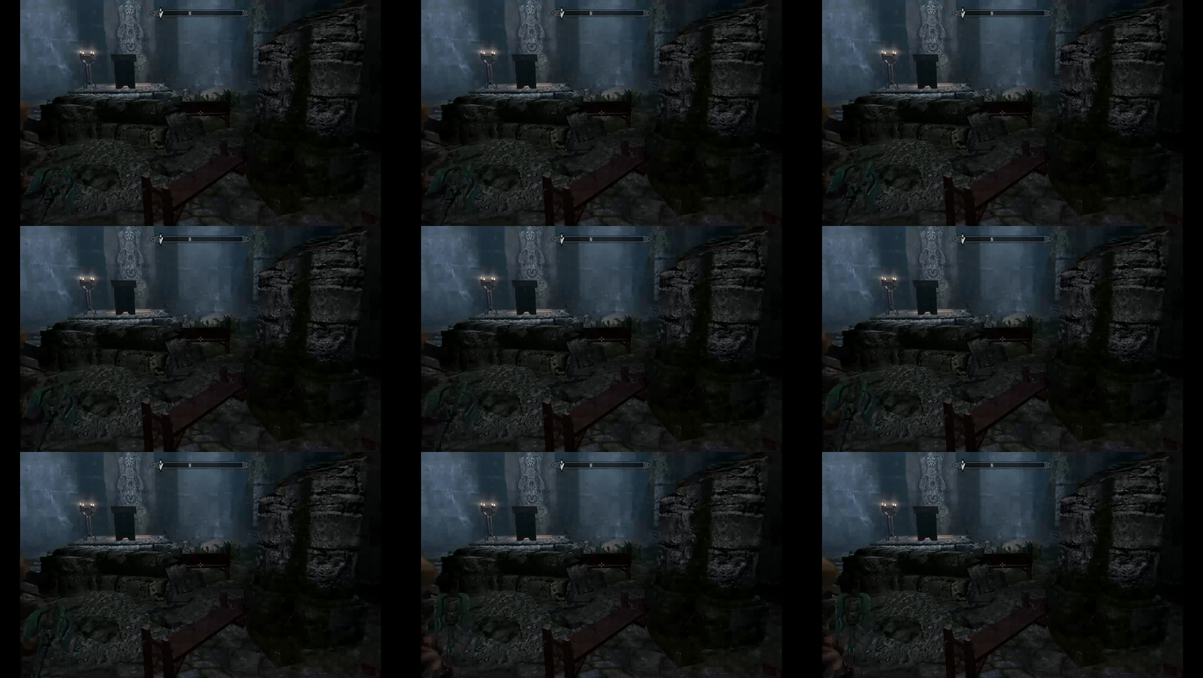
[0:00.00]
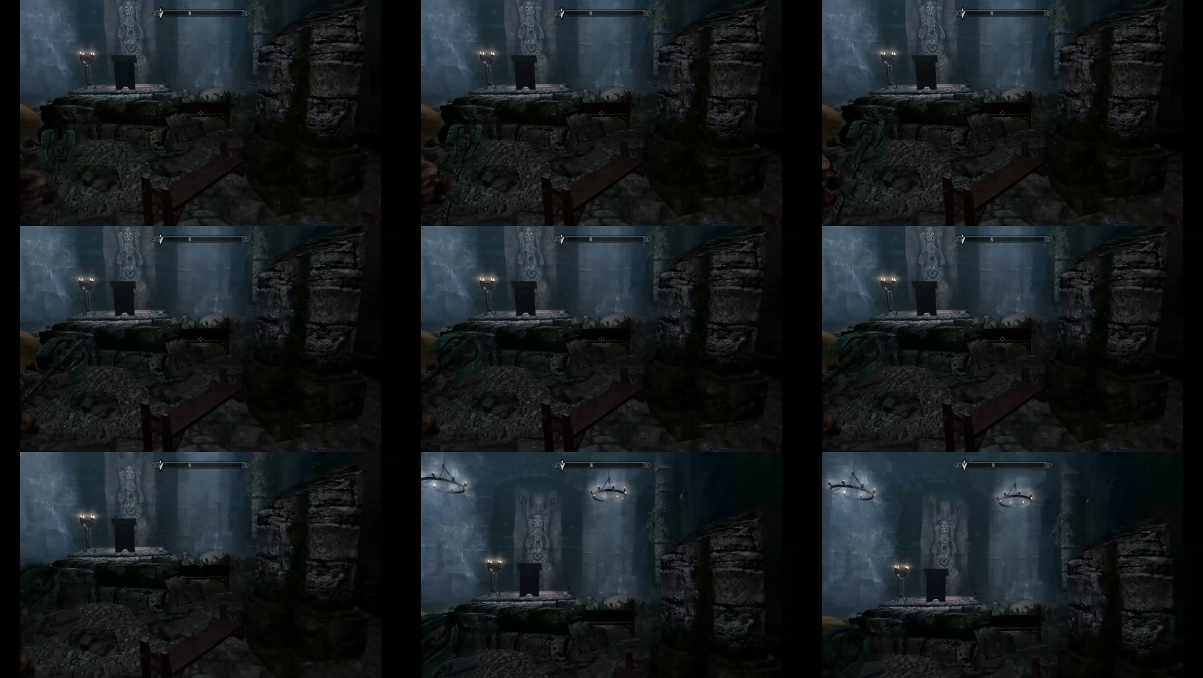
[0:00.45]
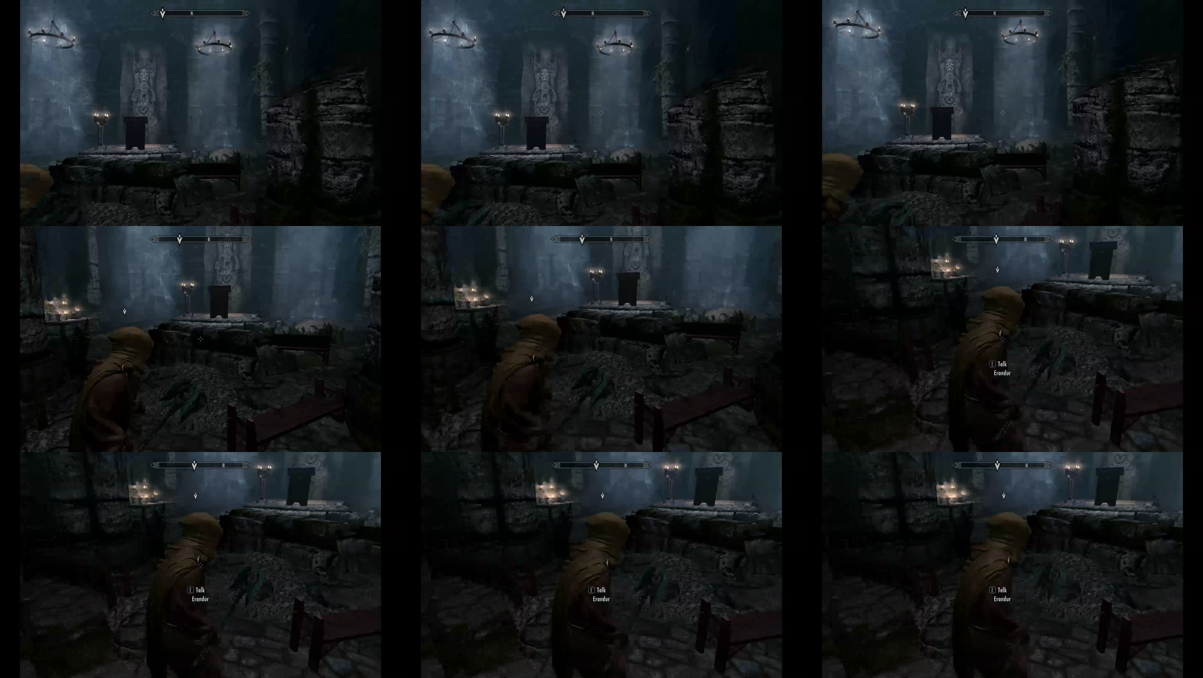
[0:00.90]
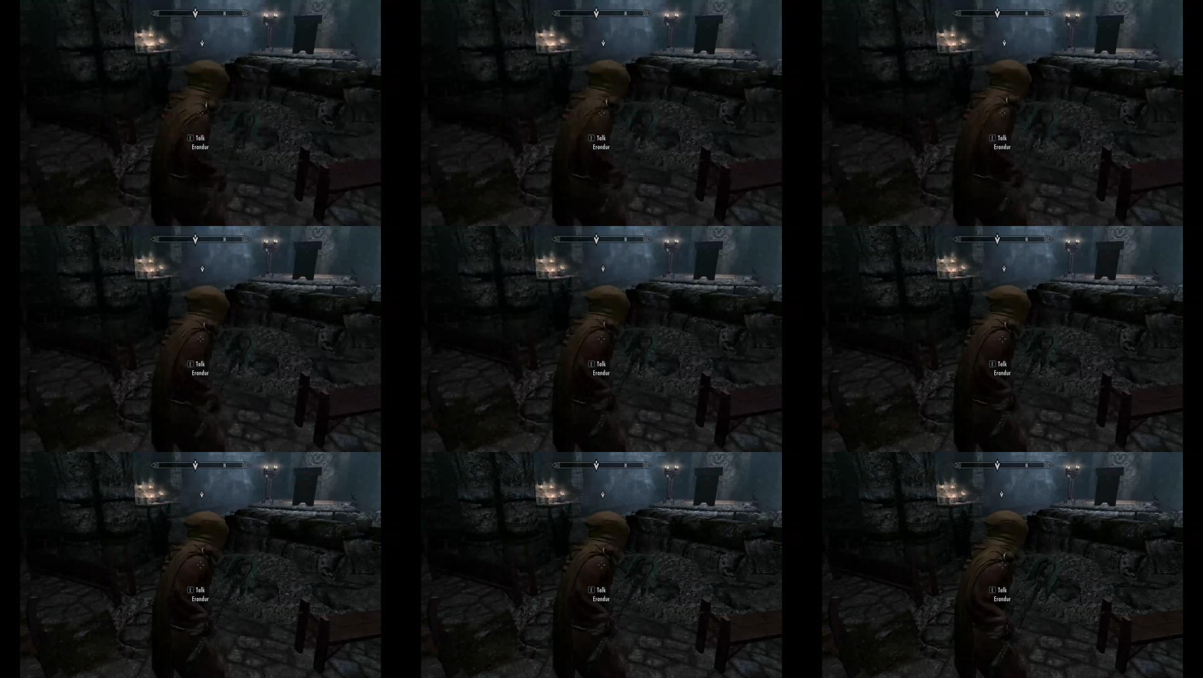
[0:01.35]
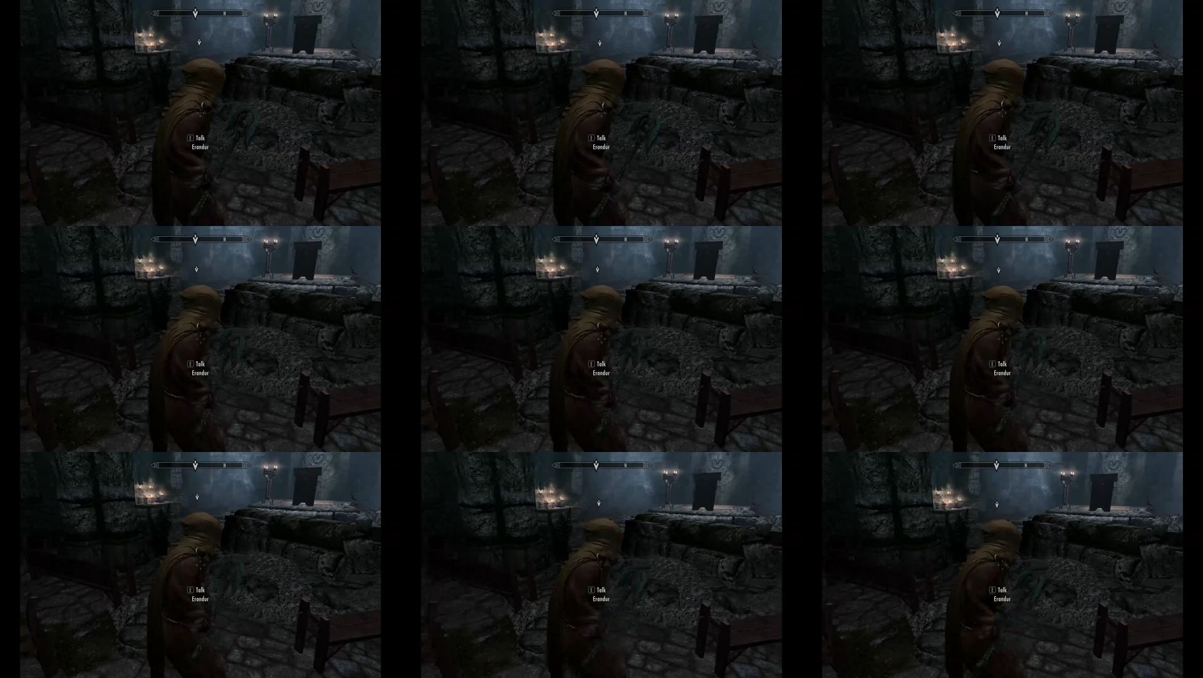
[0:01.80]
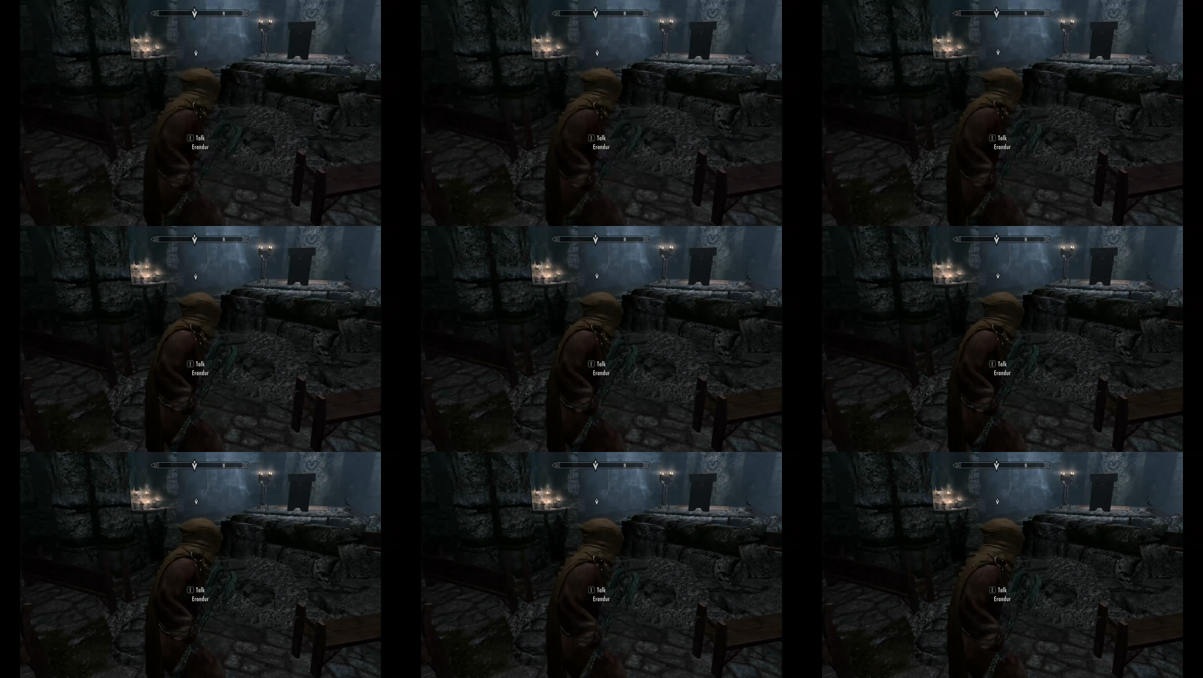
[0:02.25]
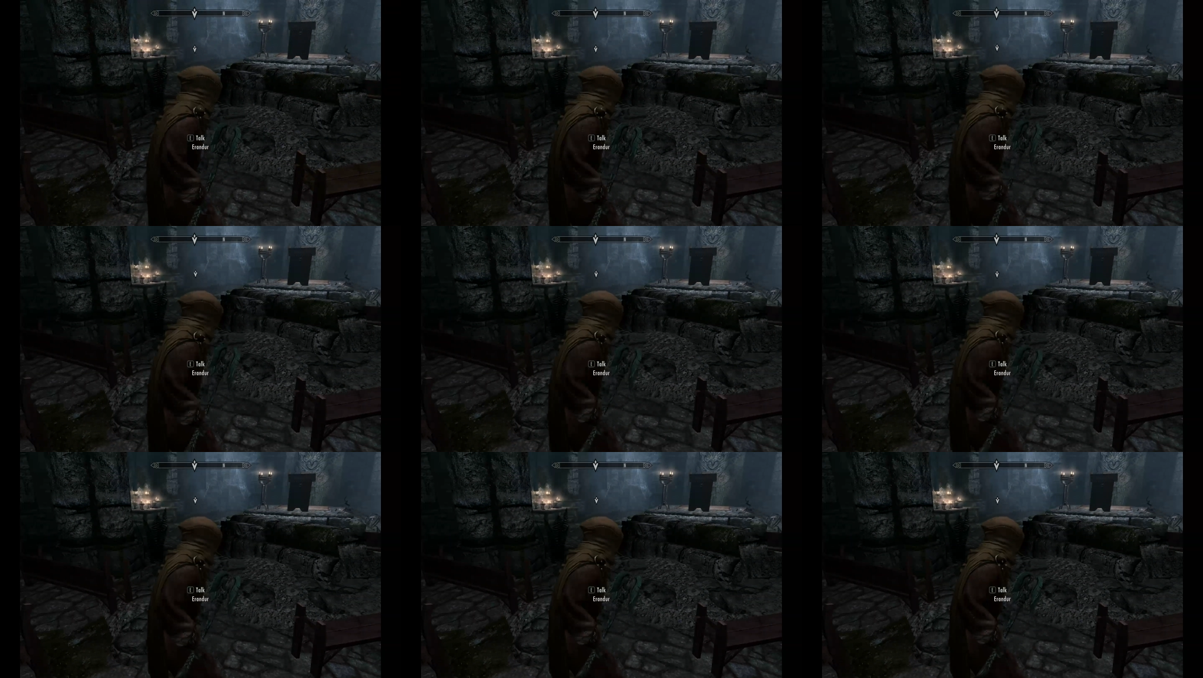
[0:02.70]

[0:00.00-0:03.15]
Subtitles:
Nobody's mouth can be seen.